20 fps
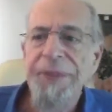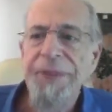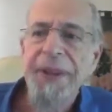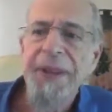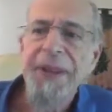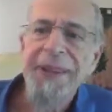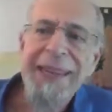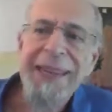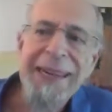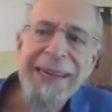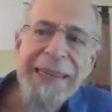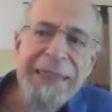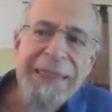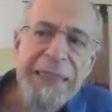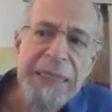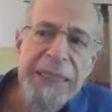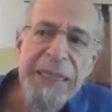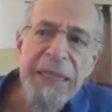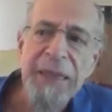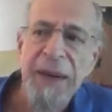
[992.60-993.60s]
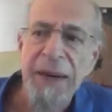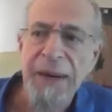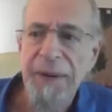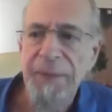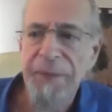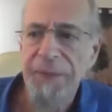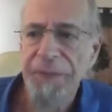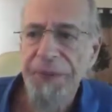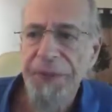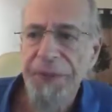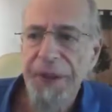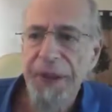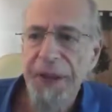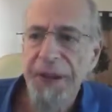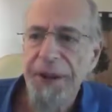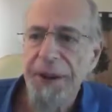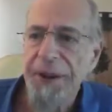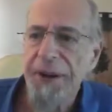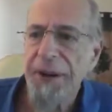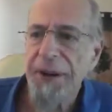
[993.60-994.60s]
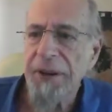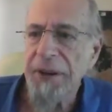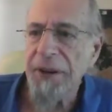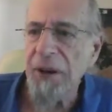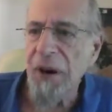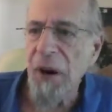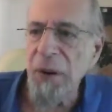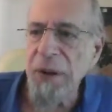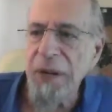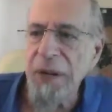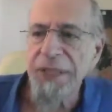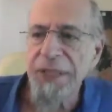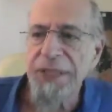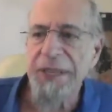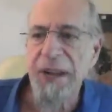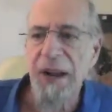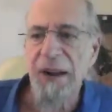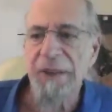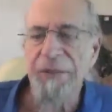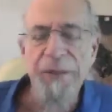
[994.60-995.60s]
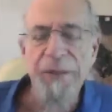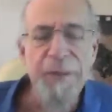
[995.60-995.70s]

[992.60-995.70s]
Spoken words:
Get it clear. Know yourself.